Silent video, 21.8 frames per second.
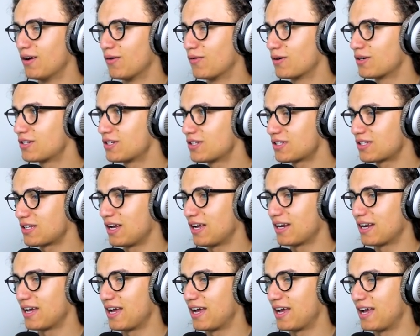We're just
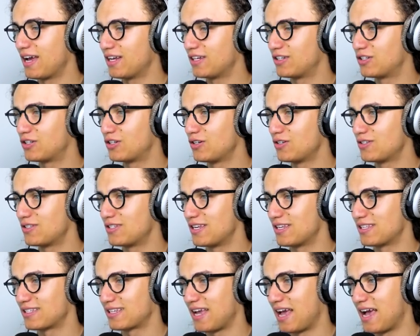gonna choose
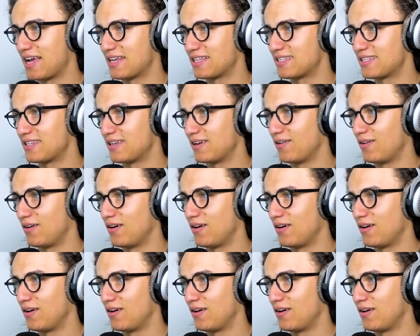this guy still.